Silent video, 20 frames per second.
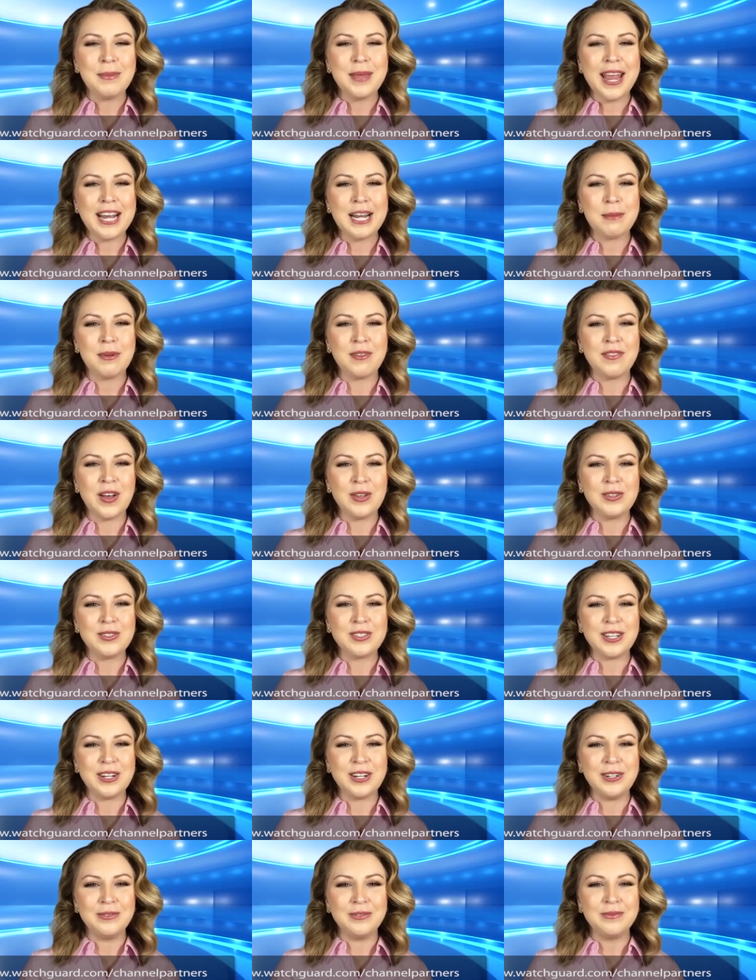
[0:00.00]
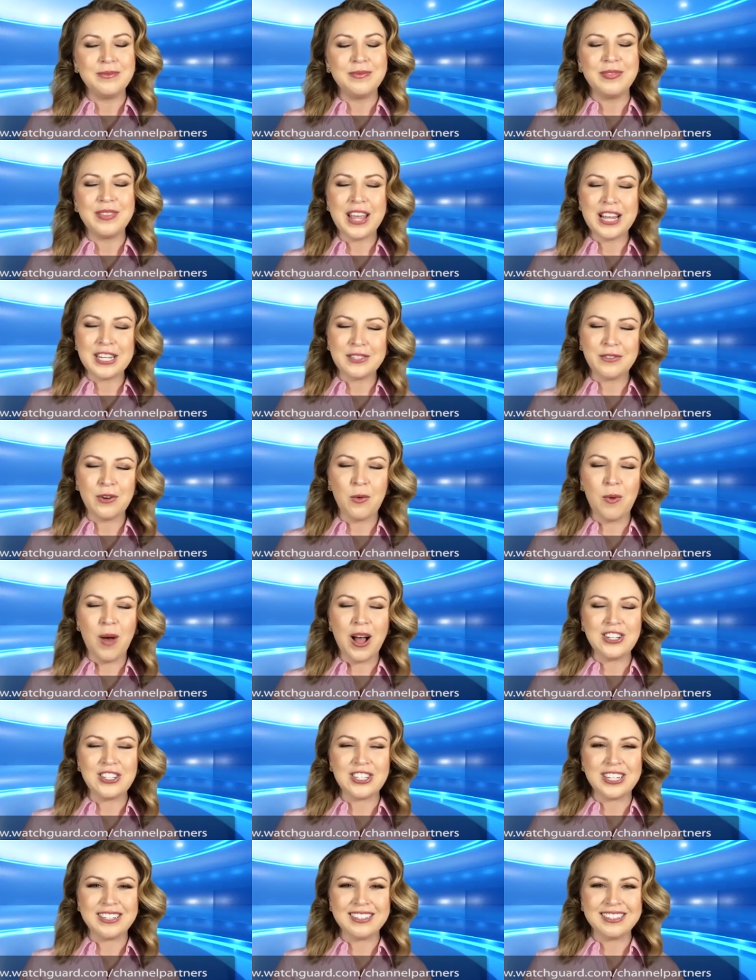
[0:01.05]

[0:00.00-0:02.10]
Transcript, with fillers: Katie Bavoso. Thanks for watching.